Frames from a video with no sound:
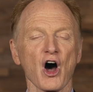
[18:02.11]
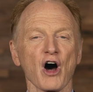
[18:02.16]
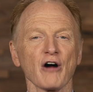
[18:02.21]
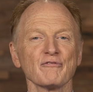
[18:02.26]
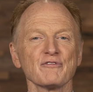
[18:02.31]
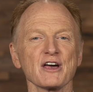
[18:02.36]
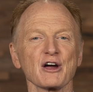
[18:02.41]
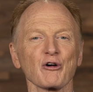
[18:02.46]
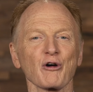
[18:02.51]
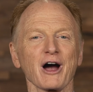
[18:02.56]

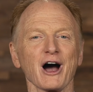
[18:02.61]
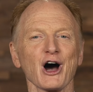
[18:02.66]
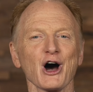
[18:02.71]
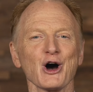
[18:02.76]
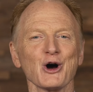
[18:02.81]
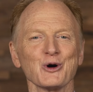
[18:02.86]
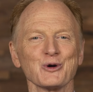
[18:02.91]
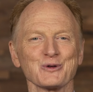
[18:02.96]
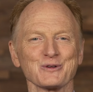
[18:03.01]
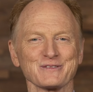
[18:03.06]
of their
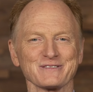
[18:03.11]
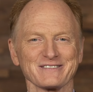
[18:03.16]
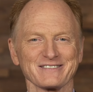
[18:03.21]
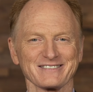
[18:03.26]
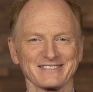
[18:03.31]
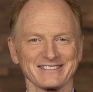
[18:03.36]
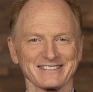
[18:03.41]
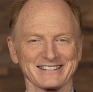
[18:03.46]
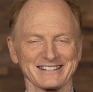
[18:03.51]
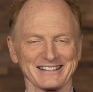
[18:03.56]
own,
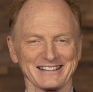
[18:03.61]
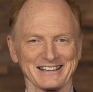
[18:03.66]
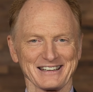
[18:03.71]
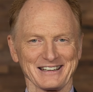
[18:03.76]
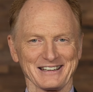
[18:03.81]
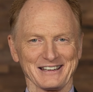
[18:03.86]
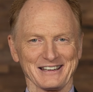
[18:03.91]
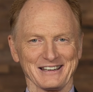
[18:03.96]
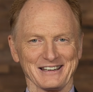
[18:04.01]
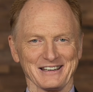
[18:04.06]

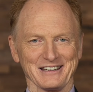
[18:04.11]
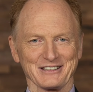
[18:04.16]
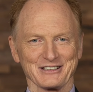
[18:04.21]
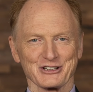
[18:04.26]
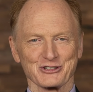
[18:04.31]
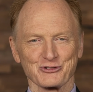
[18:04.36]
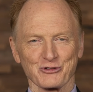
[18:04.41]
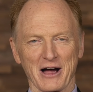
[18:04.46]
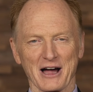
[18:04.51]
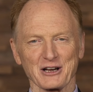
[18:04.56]

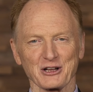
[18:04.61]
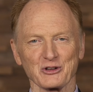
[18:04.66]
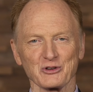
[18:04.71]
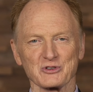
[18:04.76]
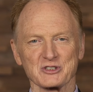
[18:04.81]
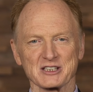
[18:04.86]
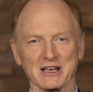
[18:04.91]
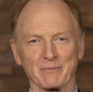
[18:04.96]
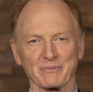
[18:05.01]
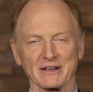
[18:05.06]
to try to
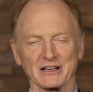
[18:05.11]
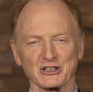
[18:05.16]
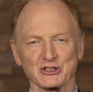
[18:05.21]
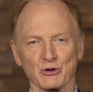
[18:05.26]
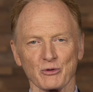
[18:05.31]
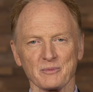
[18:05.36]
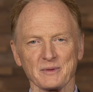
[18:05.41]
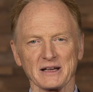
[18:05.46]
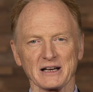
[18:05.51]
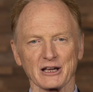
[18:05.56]
do something
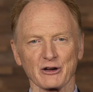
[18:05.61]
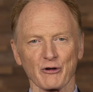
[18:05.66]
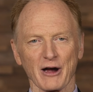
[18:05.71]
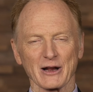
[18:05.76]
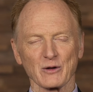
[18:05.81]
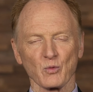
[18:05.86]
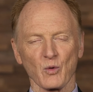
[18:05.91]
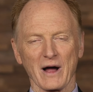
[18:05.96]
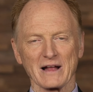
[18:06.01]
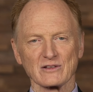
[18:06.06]
to
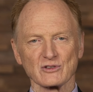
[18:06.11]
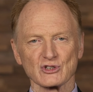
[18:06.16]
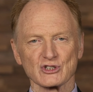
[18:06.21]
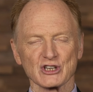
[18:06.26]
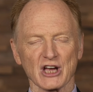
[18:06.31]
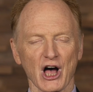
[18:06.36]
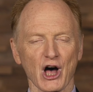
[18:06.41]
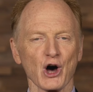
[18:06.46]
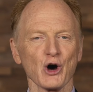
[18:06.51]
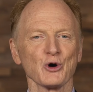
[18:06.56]
ameliorate
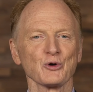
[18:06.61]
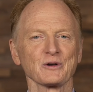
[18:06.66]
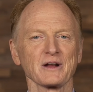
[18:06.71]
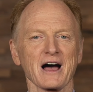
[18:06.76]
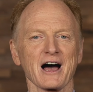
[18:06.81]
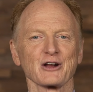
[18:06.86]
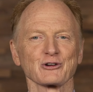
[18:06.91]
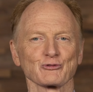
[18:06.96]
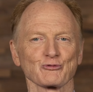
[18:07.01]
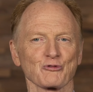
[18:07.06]
one's own
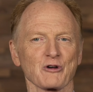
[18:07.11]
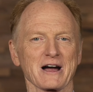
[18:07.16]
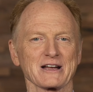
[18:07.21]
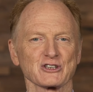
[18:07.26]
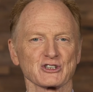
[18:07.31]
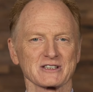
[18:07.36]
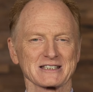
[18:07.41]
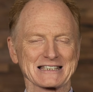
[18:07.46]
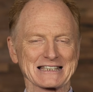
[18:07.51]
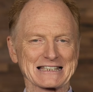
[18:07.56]

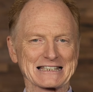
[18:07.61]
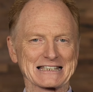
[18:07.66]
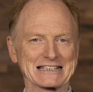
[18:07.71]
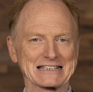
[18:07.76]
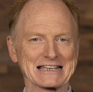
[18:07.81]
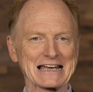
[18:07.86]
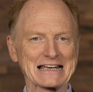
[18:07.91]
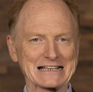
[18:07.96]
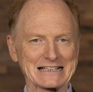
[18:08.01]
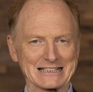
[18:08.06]
unrighteous
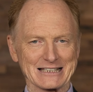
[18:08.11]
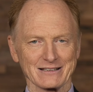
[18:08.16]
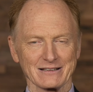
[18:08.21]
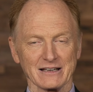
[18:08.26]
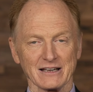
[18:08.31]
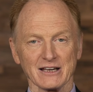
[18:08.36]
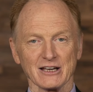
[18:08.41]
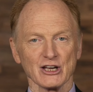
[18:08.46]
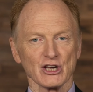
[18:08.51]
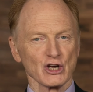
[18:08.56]
state.
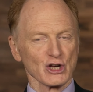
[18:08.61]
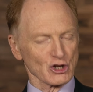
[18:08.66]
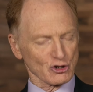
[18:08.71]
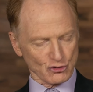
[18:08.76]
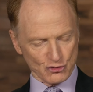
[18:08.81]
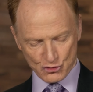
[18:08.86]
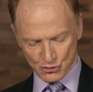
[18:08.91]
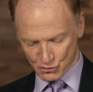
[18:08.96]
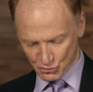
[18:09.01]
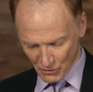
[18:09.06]

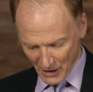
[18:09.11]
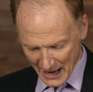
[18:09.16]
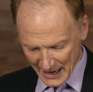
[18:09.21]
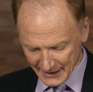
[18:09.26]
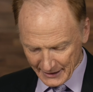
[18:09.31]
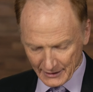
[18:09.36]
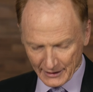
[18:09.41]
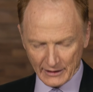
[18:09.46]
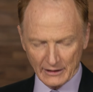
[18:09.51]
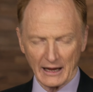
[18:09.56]

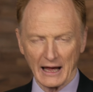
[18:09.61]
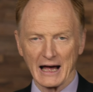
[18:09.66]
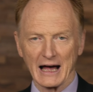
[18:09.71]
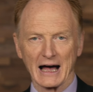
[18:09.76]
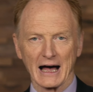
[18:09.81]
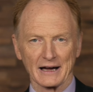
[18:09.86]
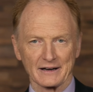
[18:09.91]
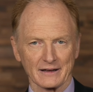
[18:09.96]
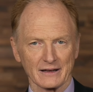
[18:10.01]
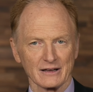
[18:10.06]
Try a little
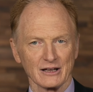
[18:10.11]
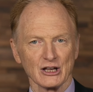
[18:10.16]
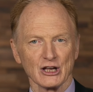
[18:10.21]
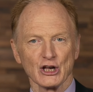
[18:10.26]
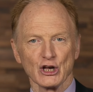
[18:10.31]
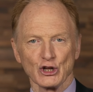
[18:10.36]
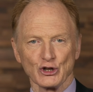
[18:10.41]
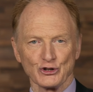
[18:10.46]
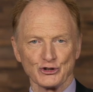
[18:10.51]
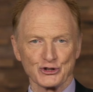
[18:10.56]
harder,
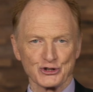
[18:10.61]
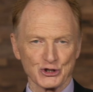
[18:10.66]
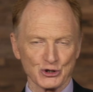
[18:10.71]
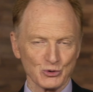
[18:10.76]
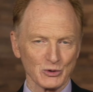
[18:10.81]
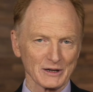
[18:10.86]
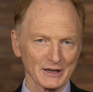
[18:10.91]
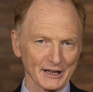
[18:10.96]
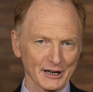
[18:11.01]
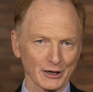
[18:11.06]

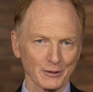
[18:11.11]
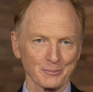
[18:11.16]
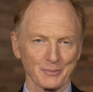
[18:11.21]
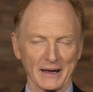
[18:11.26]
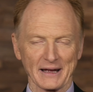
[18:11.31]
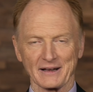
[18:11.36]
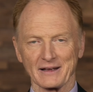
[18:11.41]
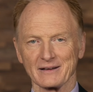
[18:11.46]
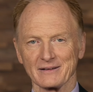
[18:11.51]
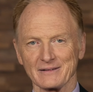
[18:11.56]
do a little
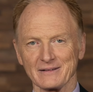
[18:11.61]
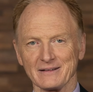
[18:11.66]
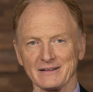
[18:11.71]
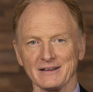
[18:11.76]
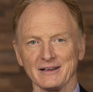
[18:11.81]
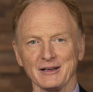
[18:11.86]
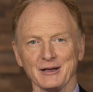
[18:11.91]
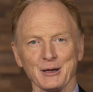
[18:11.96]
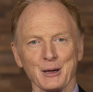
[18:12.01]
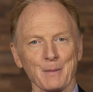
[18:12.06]
better
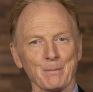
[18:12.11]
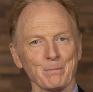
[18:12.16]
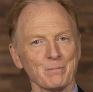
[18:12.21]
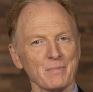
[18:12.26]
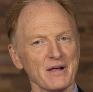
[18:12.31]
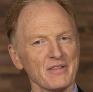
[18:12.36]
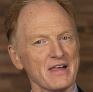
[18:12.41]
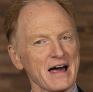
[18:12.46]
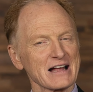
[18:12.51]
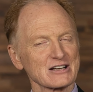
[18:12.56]

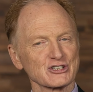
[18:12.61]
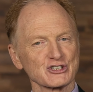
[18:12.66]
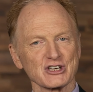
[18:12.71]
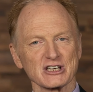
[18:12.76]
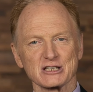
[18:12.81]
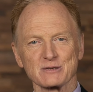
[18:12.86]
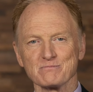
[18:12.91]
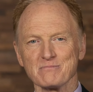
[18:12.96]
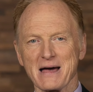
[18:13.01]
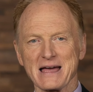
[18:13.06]
but that's
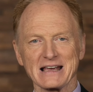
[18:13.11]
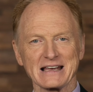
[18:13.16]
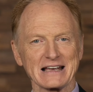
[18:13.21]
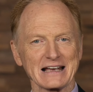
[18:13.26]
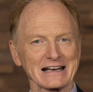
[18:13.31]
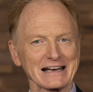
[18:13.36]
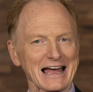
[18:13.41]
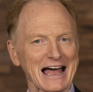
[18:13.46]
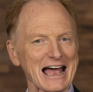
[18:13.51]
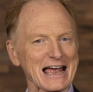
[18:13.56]
just
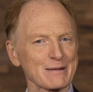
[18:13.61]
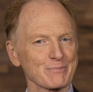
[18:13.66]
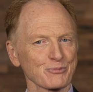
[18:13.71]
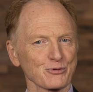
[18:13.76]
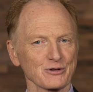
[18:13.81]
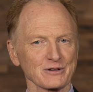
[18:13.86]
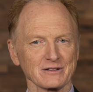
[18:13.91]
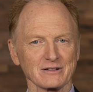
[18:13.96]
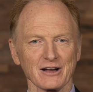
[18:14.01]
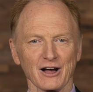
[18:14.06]
making an
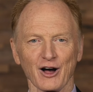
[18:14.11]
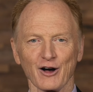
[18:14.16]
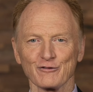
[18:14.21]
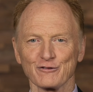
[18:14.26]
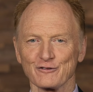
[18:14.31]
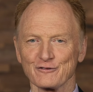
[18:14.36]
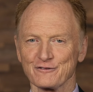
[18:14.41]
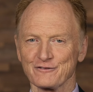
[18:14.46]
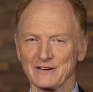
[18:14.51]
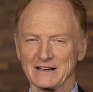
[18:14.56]
apron
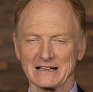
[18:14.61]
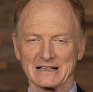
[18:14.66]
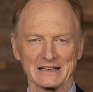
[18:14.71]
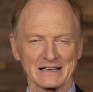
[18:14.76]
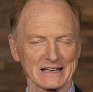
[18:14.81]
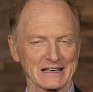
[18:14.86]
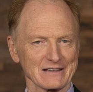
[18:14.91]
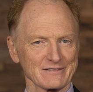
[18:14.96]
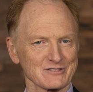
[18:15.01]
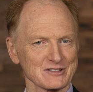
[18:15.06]
of fig
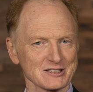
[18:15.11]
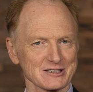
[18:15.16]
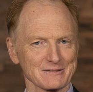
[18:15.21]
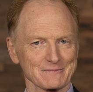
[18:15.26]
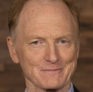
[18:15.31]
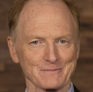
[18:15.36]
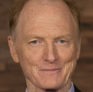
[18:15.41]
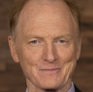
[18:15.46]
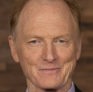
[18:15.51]
leaves.